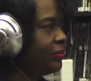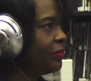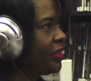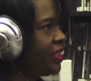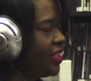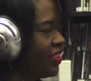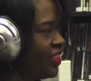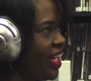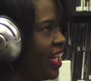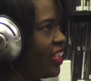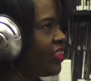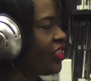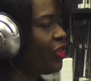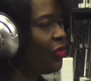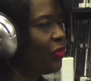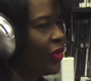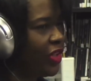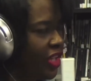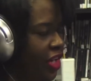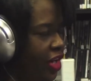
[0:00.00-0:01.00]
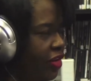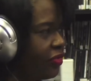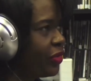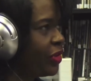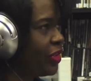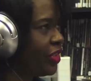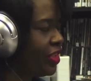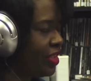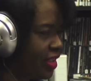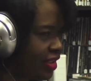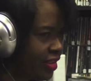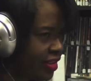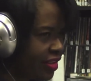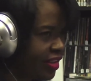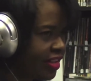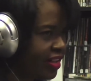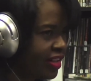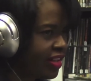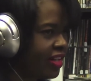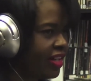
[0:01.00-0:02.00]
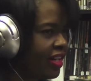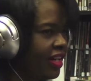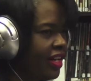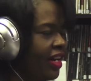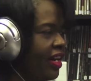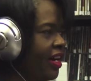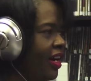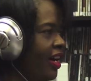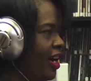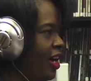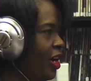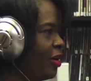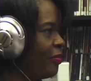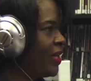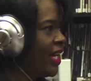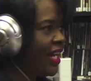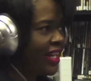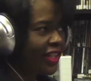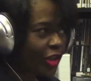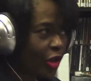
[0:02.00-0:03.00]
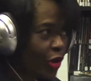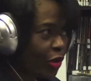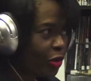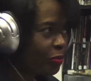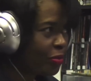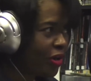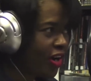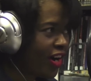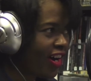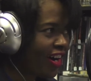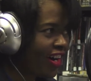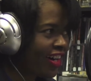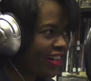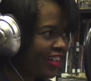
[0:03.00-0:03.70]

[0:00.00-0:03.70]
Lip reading: Disaster Recovery Center at Cone Park,